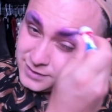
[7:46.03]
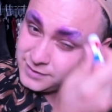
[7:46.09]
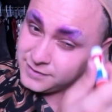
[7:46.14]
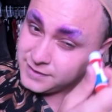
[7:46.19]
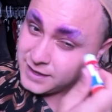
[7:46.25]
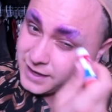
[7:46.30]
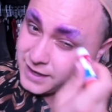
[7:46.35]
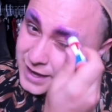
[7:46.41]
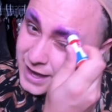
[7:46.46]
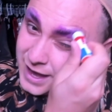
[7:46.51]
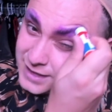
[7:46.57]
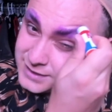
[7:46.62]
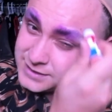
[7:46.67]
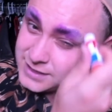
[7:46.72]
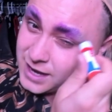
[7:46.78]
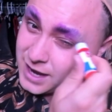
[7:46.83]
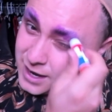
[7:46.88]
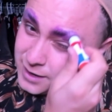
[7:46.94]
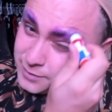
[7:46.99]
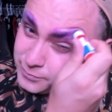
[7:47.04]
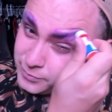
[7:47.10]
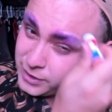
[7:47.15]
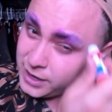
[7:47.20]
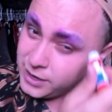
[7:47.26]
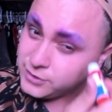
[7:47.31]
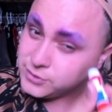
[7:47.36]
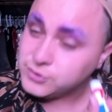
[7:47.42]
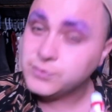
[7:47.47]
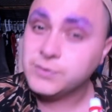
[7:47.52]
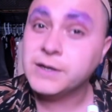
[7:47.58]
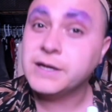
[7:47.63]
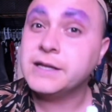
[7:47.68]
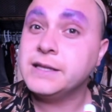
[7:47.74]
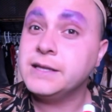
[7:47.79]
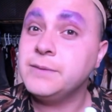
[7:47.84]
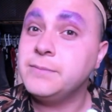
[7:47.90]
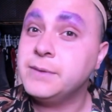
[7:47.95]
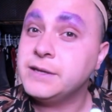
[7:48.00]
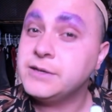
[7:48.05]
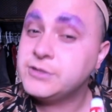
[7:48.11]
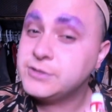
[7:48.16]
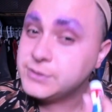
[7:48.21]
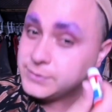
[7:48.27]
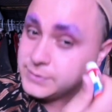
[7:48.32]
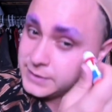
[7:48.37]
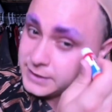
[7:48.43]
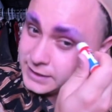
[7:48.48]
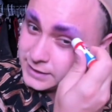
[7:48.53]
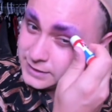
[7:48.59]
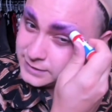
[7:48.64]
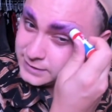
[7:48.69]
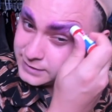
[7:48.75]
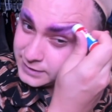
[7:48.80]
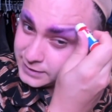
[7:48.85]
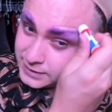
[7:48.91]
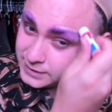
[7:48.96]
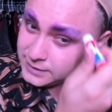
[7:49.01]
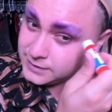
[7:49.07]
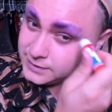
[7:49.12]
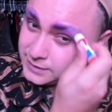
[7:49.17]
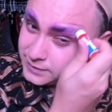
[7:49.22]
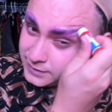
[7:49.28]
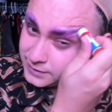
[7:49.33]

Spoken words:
eyebrowed twiggly bitch queens is.